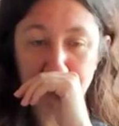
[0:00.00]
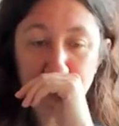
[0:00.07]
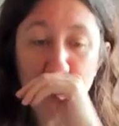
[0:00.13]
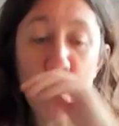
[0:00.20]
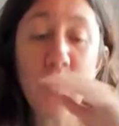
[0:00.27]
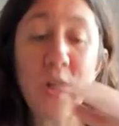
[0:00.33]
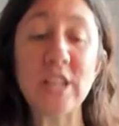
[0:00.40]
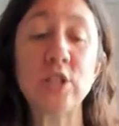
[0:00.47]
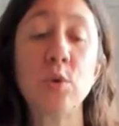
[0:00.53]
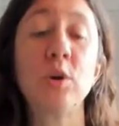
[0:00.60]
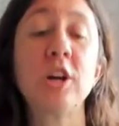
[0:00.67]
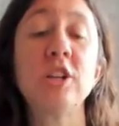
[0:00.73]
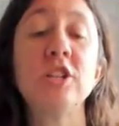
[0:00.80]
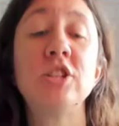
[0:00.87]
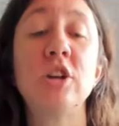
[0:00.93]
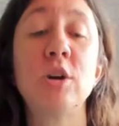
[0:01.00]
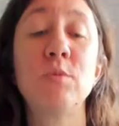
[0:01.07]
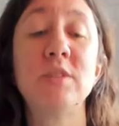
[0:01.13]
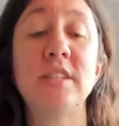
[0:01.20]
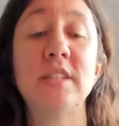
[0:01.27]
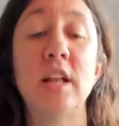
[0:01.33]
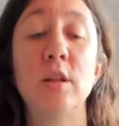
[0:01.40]
we're going to start
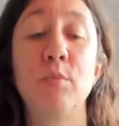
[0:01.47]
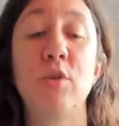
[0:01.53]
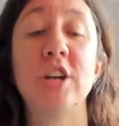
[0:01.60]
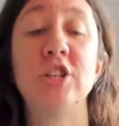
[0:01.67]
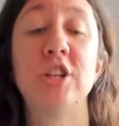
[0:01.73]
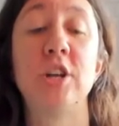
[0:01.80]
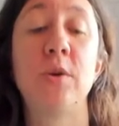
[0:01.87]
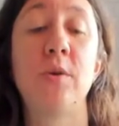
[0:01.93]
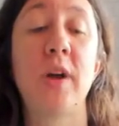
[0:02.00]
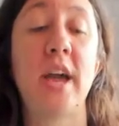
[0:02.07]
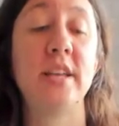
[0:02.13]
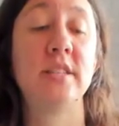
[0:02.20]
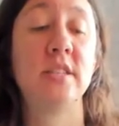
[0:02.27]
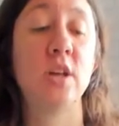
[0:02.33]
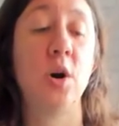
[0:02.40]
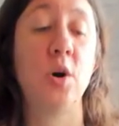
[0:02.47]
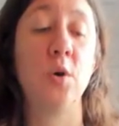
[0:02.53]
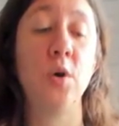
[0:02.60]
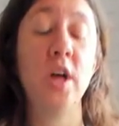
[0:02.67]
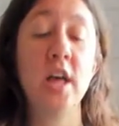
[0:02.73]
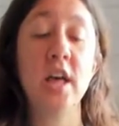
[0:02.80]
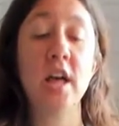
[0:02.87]
with celebration. Okay, so
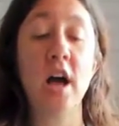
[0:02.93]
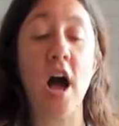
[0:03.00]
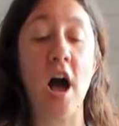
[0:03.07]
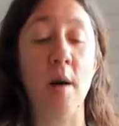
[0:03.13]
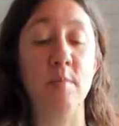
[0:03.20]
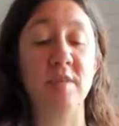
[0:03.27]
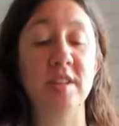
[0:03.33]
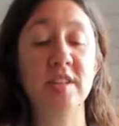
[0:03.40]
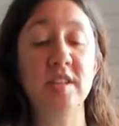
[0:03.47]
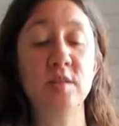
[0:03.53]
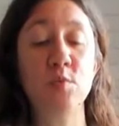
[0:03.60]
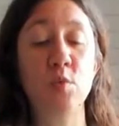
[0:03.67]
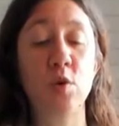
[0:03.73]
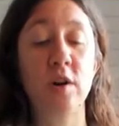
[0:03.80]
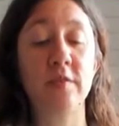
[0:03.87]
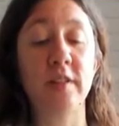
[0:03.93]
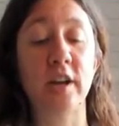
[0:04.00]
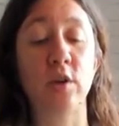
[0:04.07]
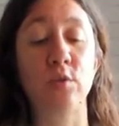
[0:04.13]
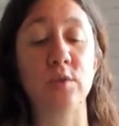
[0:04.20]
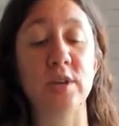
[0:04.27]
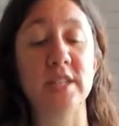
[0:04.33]
this is more of like
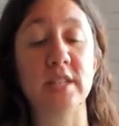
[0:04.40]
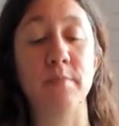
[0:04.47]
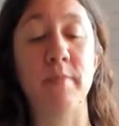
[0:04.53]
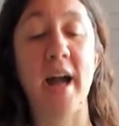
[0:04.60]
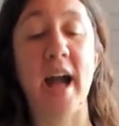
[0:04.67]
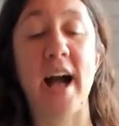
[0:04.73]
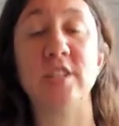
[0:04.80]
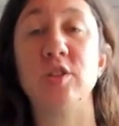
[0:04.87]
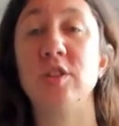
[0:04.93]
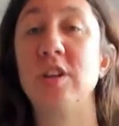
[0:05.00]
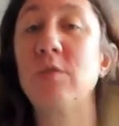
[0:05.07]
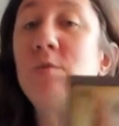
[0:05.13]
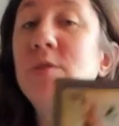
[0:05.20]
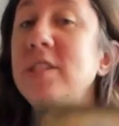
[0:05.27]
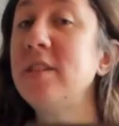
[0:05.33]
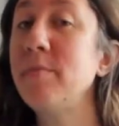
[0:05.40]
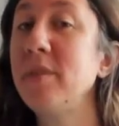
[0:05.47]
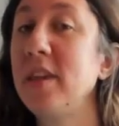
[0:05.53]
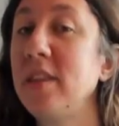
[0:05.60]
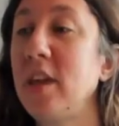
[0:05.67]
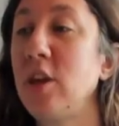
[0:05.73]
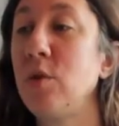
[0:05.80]
a recent past. So there was
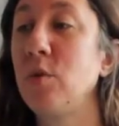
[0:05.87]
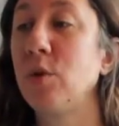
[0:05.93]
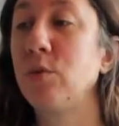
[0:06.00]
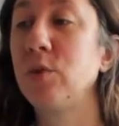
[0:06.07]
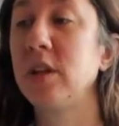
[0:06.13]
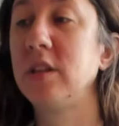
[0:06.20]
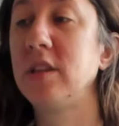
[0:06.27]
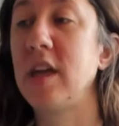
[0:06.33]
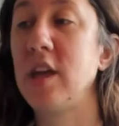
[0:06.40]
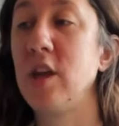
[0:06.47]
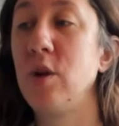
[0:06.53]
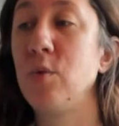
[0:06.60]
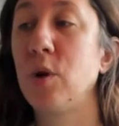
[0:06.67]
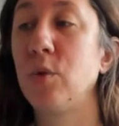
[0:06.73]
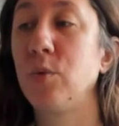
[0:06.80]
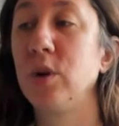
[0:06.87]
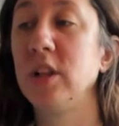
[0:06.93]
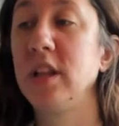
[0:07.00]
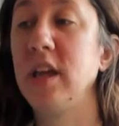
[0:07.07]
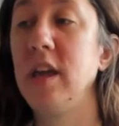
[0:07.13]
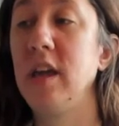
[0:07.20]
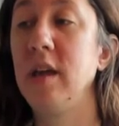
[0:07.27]
something that you were
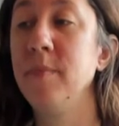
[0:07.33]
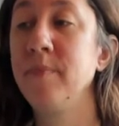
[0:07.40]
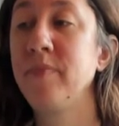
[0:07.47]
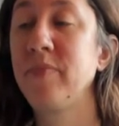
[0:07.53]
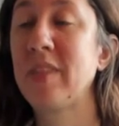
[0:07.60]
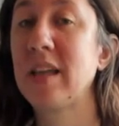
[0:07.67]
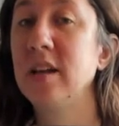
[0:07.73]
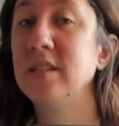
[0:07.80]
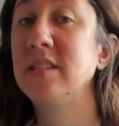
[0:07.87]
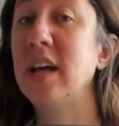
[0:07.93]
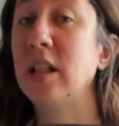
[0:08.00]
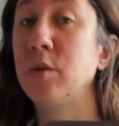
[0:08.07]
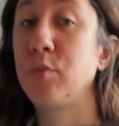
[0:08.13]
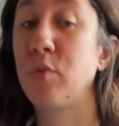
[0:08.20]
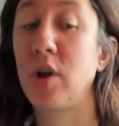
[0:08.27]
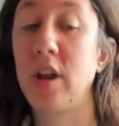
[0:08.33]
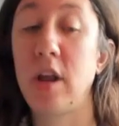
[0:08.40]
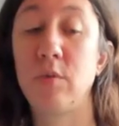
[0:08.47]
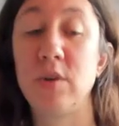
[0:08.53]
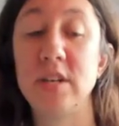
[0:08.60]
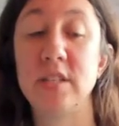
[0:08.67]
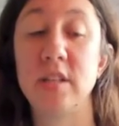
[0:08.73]
really celebrating
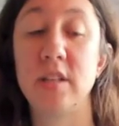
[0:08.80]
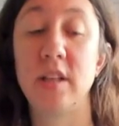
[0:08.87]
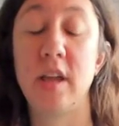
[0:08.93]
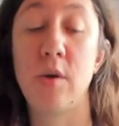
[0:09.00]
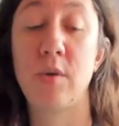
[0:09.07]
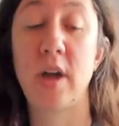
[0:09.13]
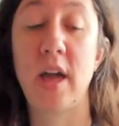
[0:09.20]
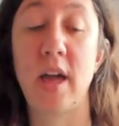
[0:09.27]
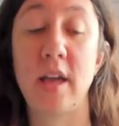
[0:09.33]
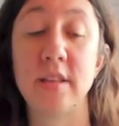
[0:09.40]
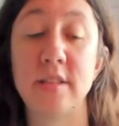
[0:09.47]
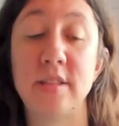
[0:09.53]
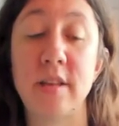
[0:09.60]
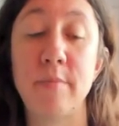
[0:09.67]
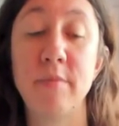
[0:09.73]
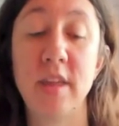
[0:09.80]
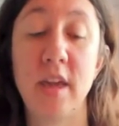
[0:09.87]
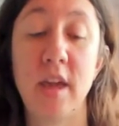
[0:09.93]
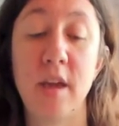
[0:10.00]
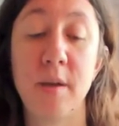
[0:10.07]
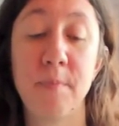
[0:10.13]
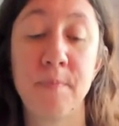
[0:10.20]
recently. Okay,
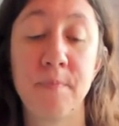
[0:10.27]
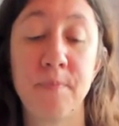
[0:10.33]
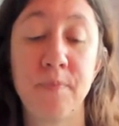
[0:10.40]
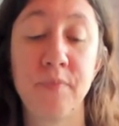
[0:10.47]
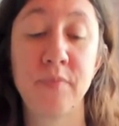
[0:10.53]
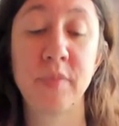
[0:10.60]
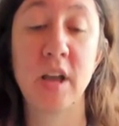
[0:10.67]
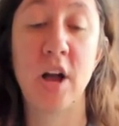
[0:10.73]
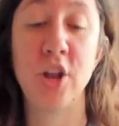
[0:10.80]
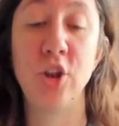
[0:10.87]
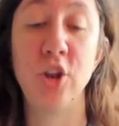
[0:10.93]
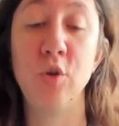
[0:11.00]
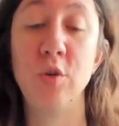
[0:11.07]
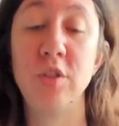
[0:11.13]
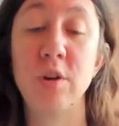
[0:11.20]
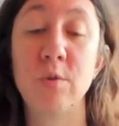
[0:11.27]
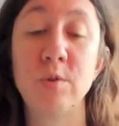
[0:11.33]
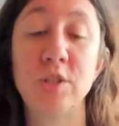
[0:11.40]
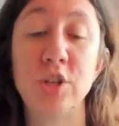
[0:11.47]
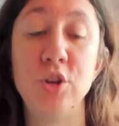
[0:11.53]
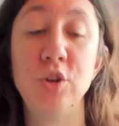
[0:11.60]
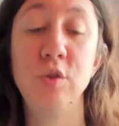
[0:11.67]
there
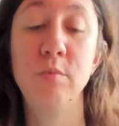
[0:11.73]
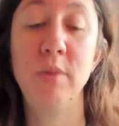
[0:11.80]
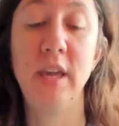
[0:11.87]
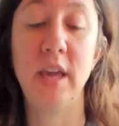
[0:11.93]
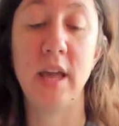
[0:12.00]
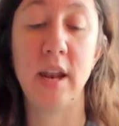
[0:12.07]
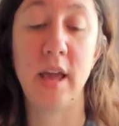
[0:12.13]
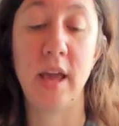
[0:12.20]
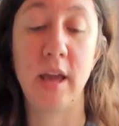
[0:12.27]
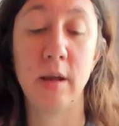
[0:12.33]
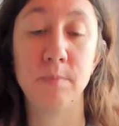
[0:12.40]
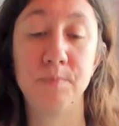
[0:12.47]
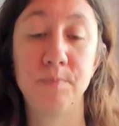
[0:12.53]
was a new beginning.